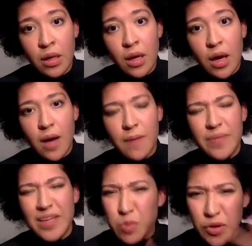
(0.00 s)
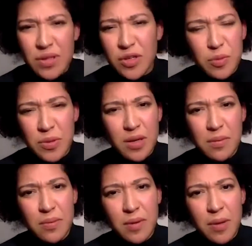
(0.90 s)
Um, I spoke a little bit
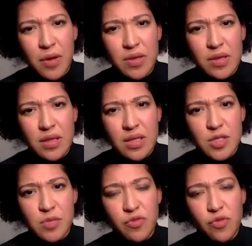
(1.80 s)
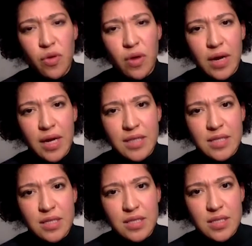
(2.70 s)
about this before, I guess,
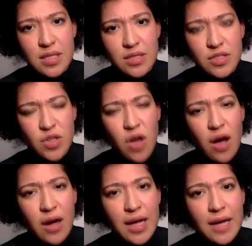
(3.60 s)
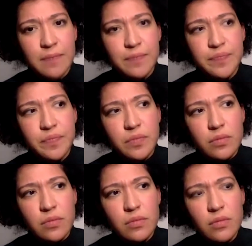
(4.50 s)
in this in this talk, and
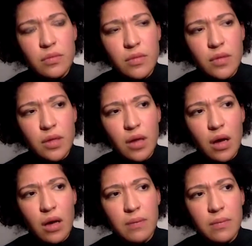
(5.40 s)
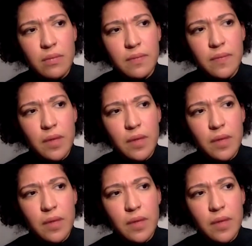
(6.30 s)
um,